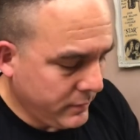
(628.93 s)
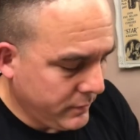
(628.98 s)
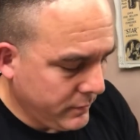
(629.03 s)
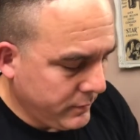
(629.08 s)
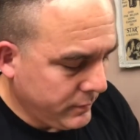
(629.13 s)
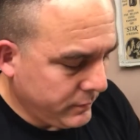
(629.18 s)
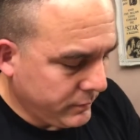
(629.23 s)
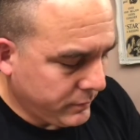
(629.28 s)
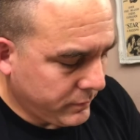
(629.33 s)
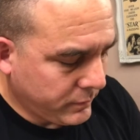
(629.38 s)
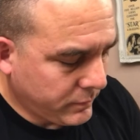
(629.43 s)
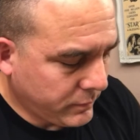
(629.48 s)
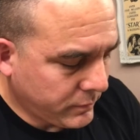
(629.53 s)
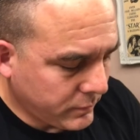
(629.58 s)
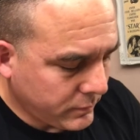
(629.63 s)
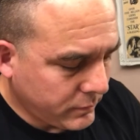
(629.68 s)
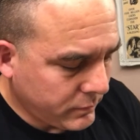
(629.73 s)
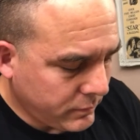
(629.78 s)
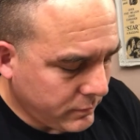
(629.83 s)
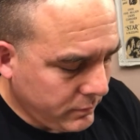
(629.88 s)

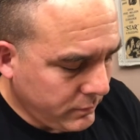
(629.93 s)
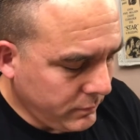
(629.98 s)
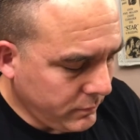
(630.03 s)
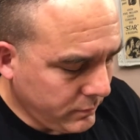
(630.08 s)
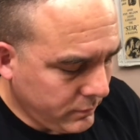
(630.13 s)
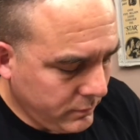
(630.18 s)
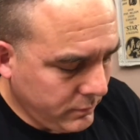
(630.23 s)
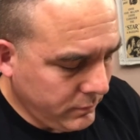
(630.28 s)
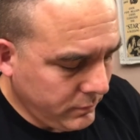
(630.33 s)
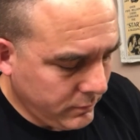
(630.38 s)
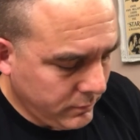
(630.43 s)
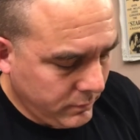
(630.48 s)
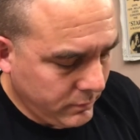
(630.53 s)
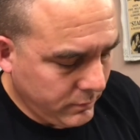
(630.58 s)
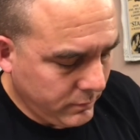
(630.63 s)
No one is speaking in this clip.